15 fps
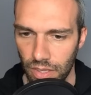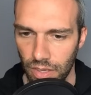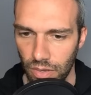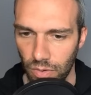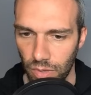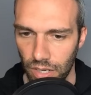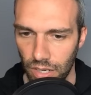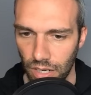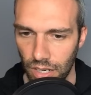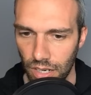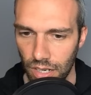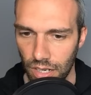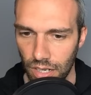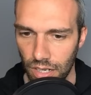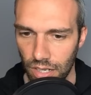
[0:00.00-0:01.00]
we
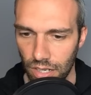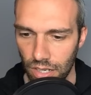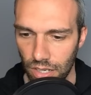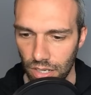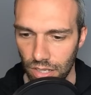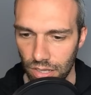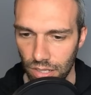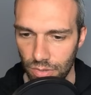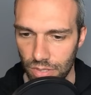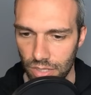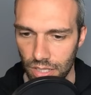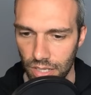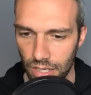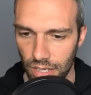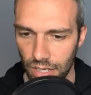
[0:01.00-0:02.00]
are close
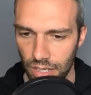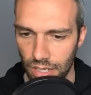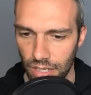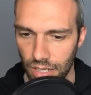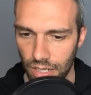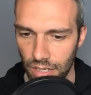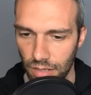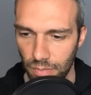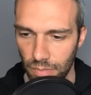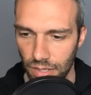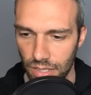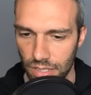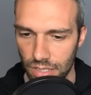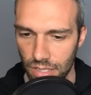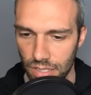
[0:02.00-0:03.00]
here
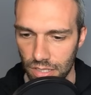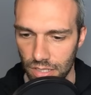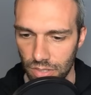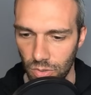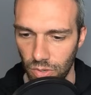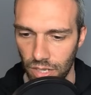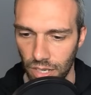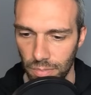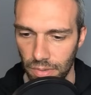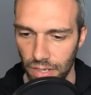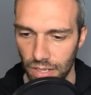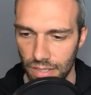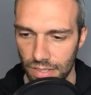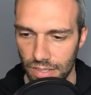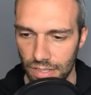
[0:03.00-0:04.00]
because this is going up
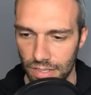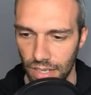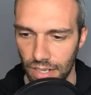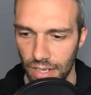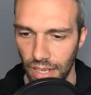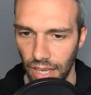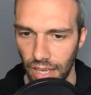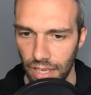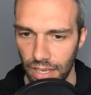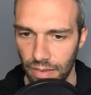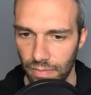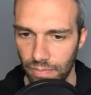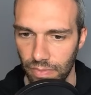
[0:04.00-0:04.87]
on Sunday.